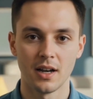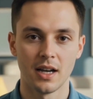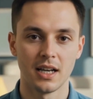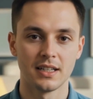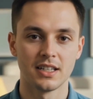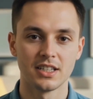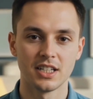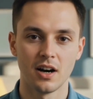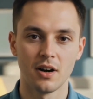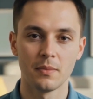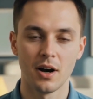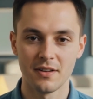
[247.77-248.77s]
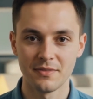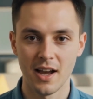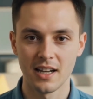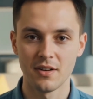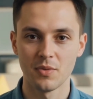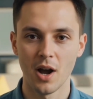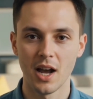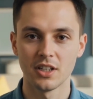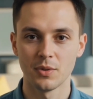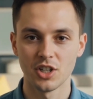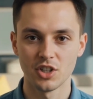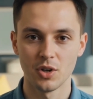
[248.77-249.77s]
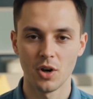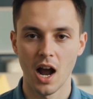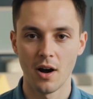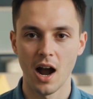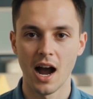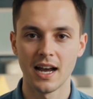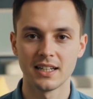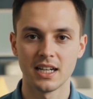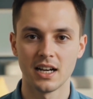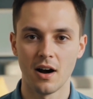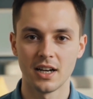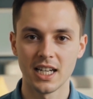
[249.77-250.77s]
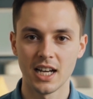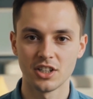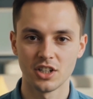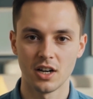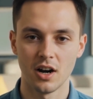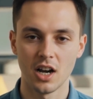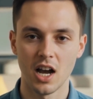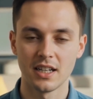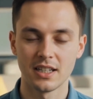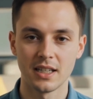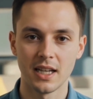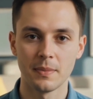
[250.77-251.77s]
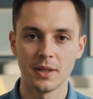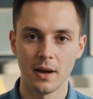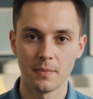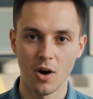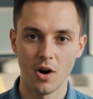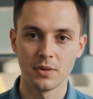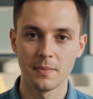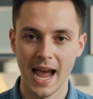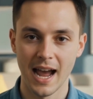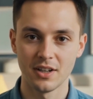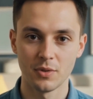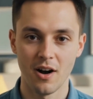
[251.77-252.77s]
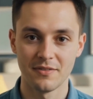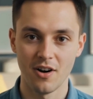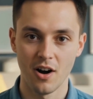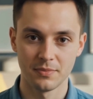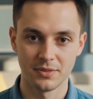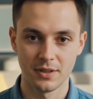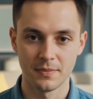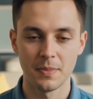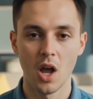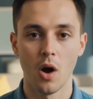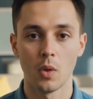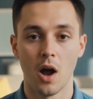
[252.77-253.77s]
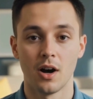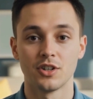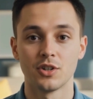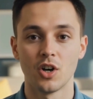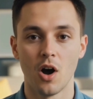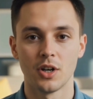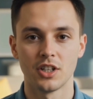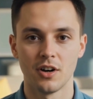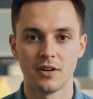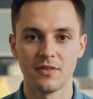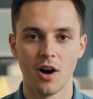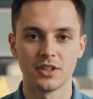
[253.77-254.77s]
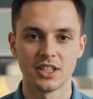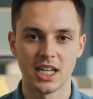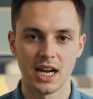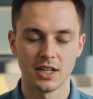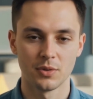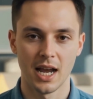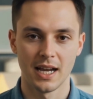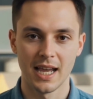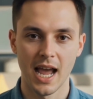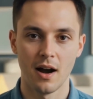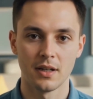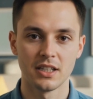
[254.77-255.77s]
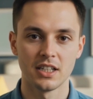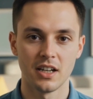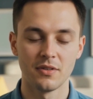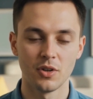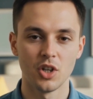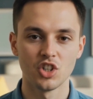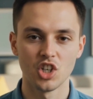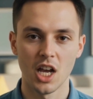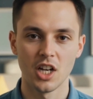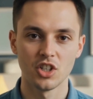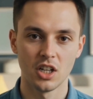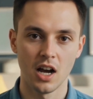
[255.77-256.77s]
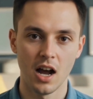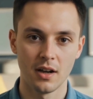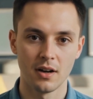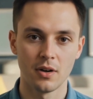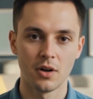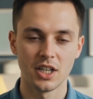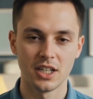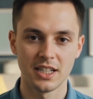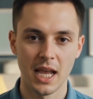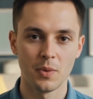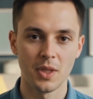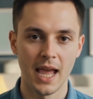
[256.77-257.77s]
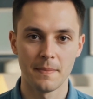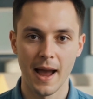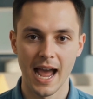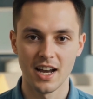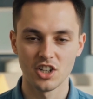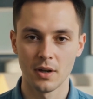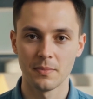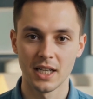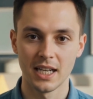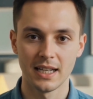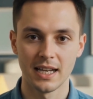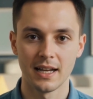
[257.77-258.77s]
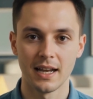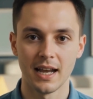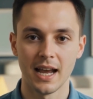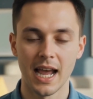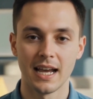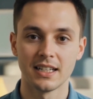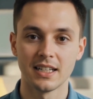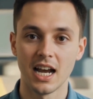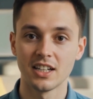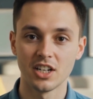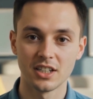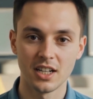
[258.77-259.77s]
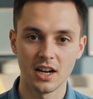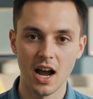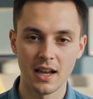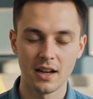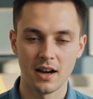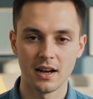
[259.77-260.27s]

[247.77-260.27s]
It's a subtle but effective way to ensure our eyes and our attention are constantly being pulled back to our phones. Why don't you go into your phone settings right now and see if you can change the color or disable that badge completely? And it's not just the color.